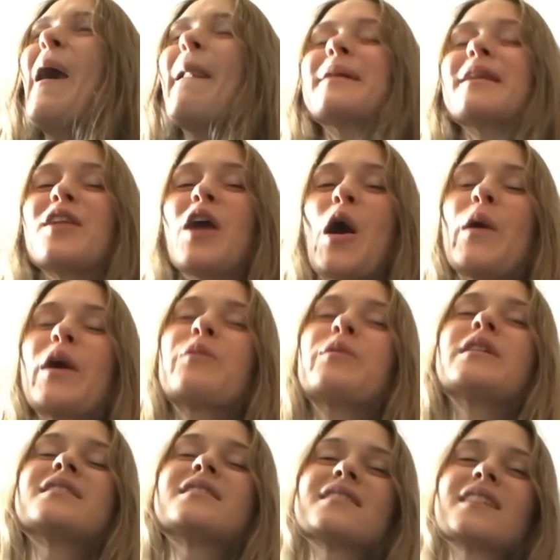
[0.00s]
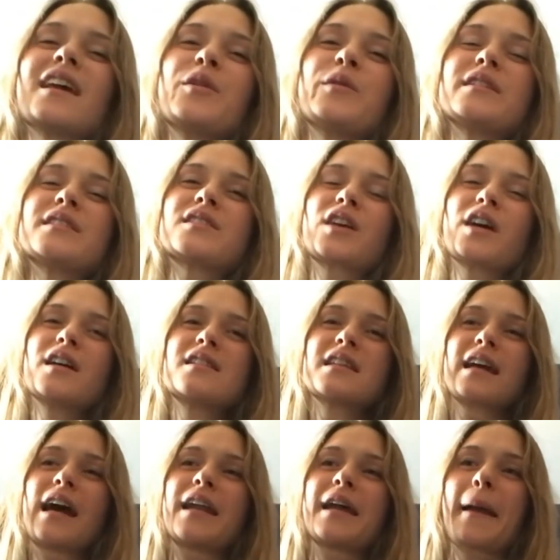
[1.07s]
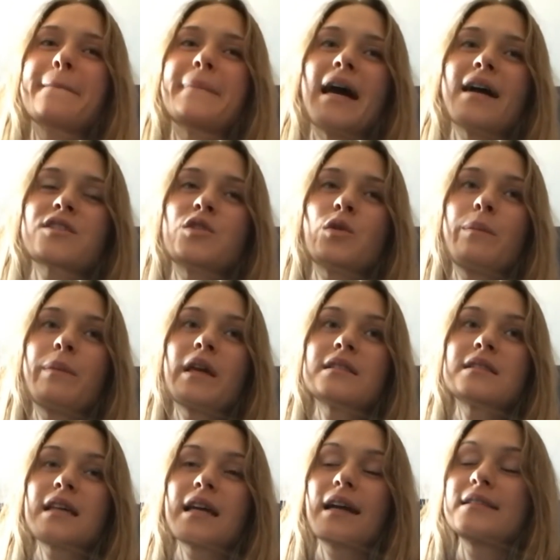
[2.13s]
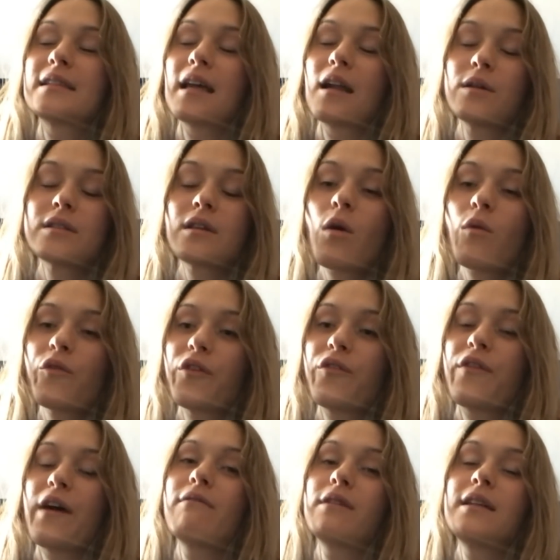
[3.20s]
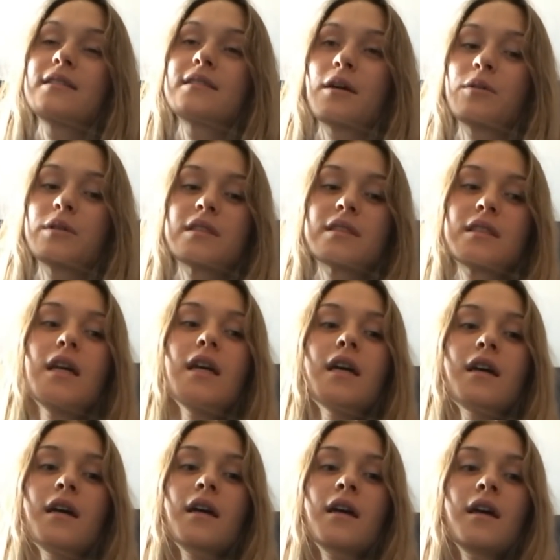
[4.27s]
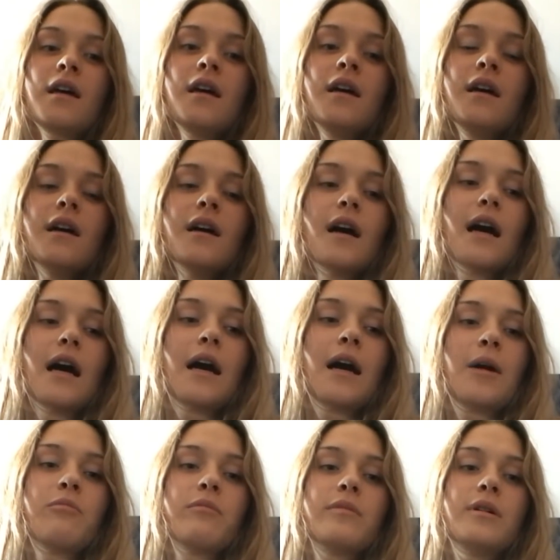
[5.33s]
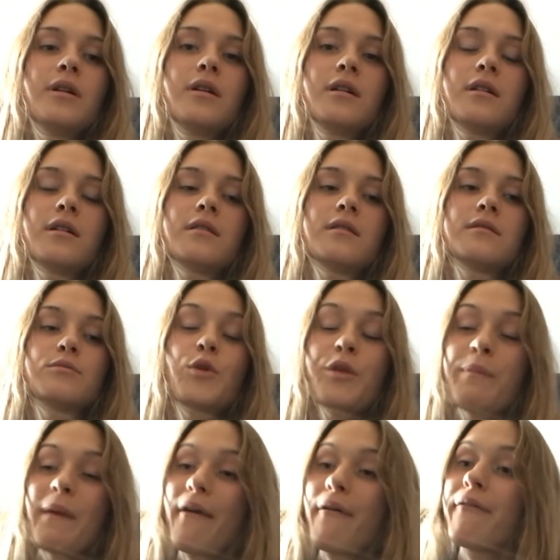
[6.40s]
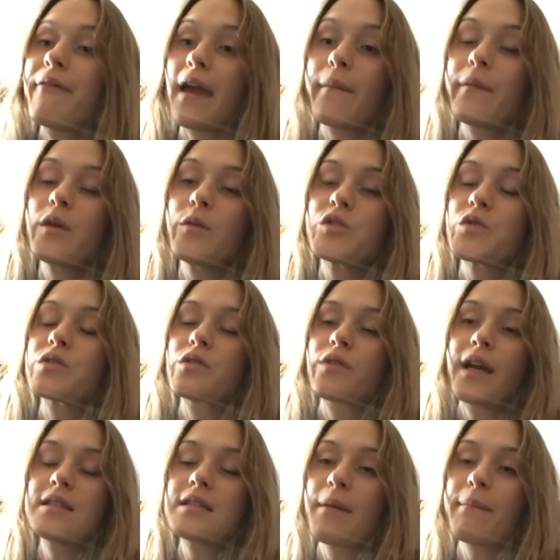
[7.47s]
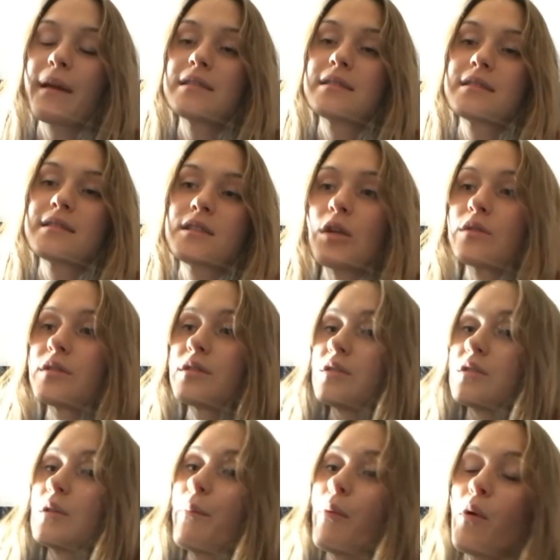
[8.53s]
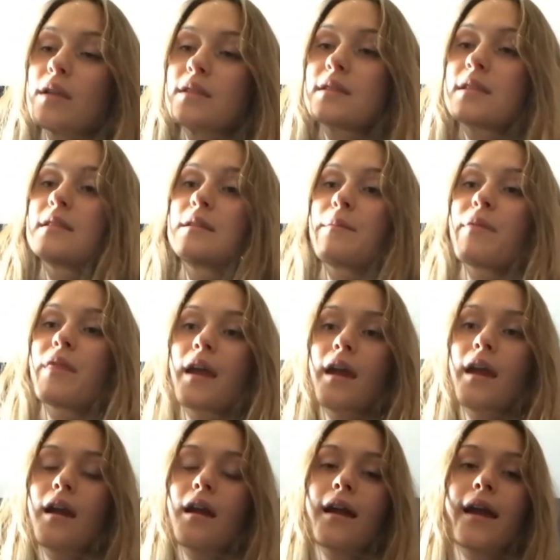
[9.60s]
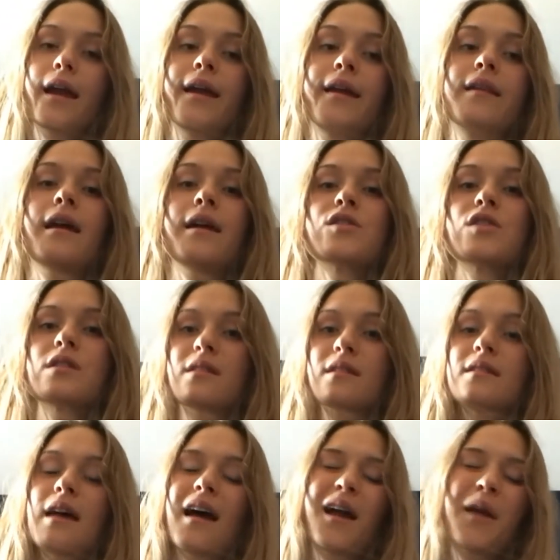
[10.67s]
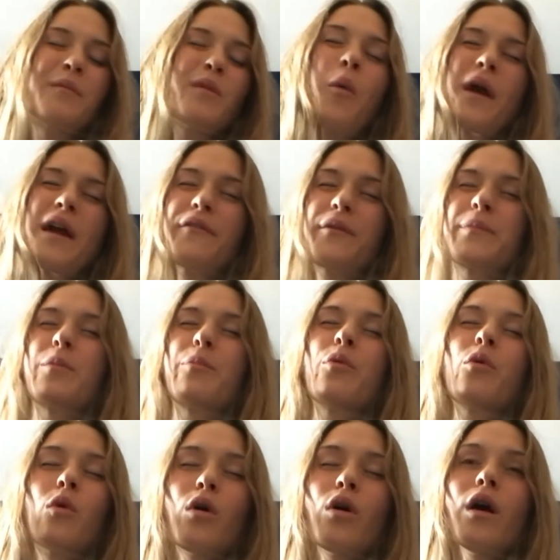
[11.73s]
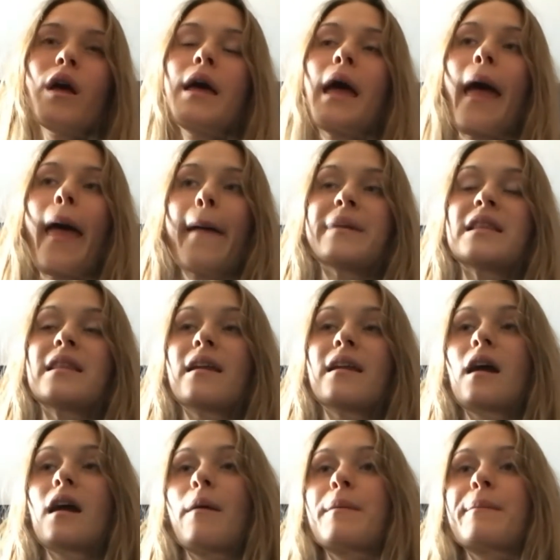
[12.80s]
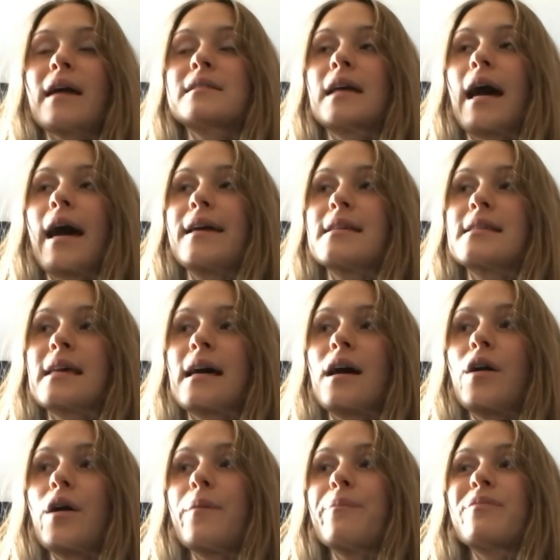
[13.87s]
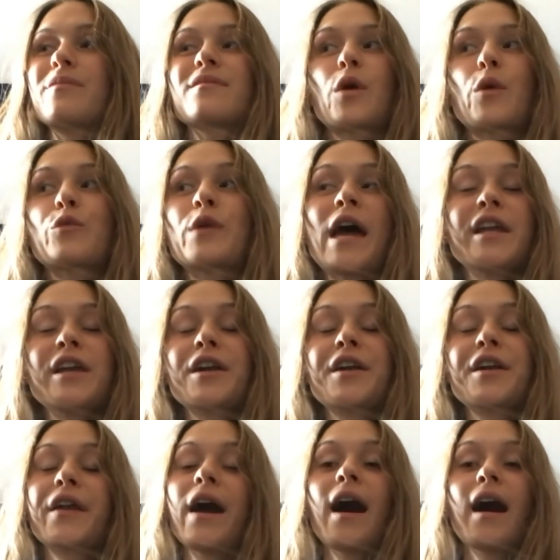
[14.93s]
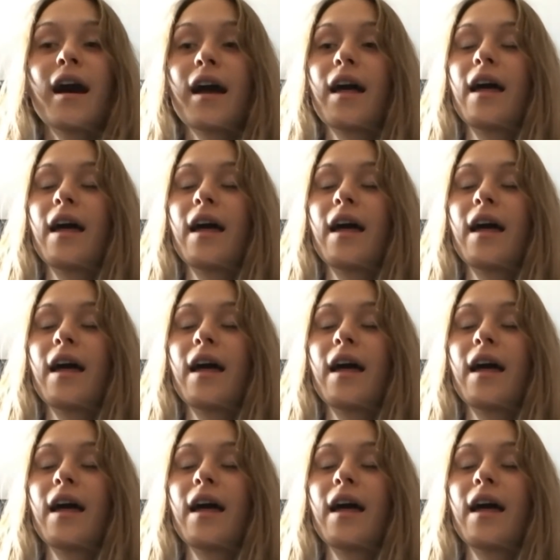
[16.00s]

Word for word: but no, it was it was good to kind of get back to it because, like I said, I was home for five weeks. I was um, with my family, which was great to have my you know support system there and and just the time away from the pool. But then coming back to ISL, ready or not,